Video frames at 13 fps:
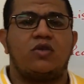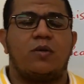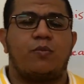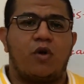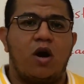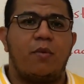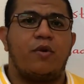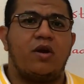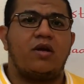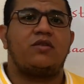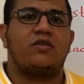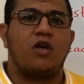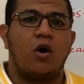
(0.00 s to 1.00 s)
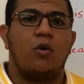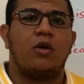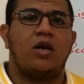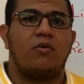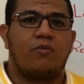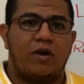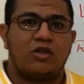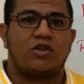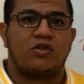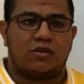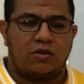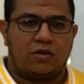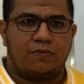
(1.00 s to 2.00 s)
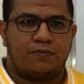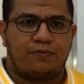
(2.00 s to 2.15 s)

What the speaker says: appropriate tone and register.